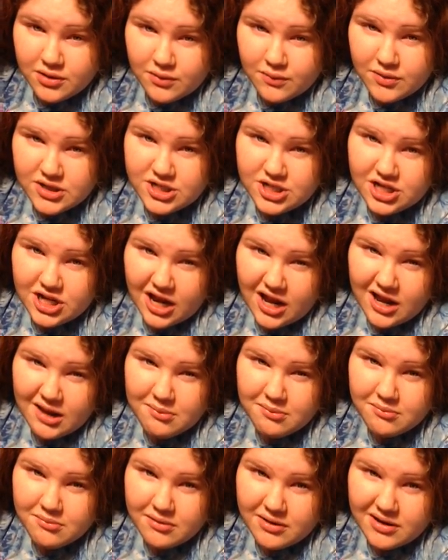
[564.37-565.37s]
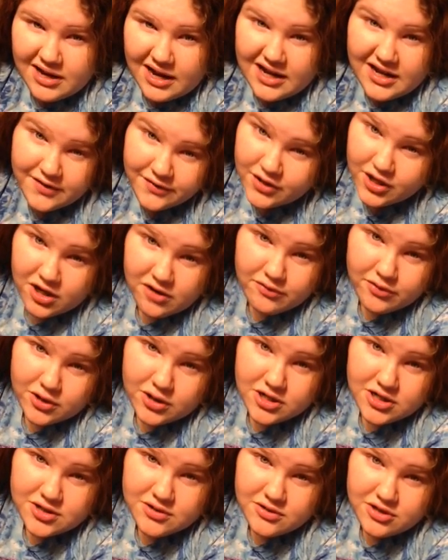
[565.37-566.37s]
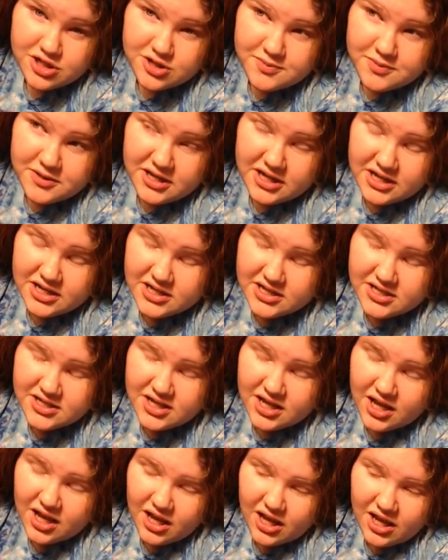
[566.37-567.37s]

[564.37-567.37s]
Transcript: Which I'm kind of looking forward to just because